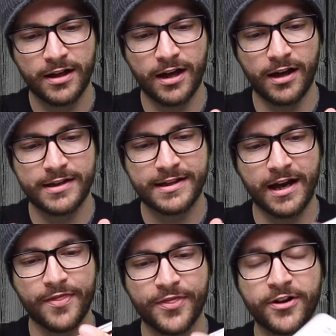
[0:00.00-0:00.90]
It's
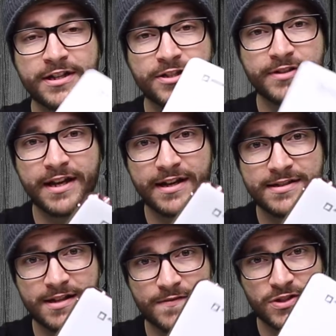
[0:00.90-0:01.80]
got 32
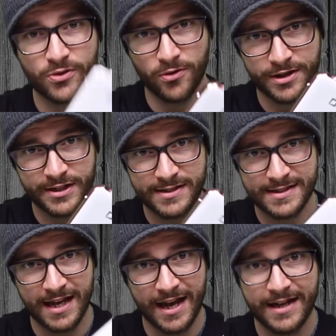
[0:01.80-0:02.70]
gigs of storage
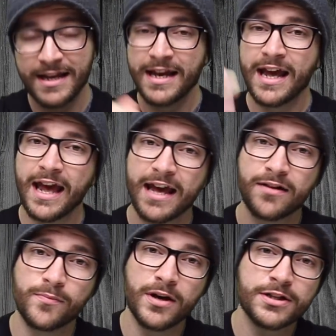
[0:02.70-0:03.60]
inside,
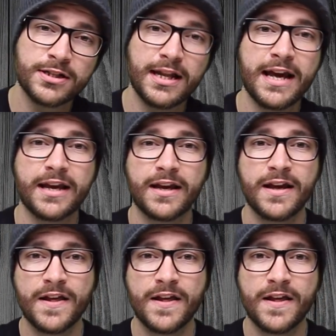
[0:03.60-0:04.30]
and much like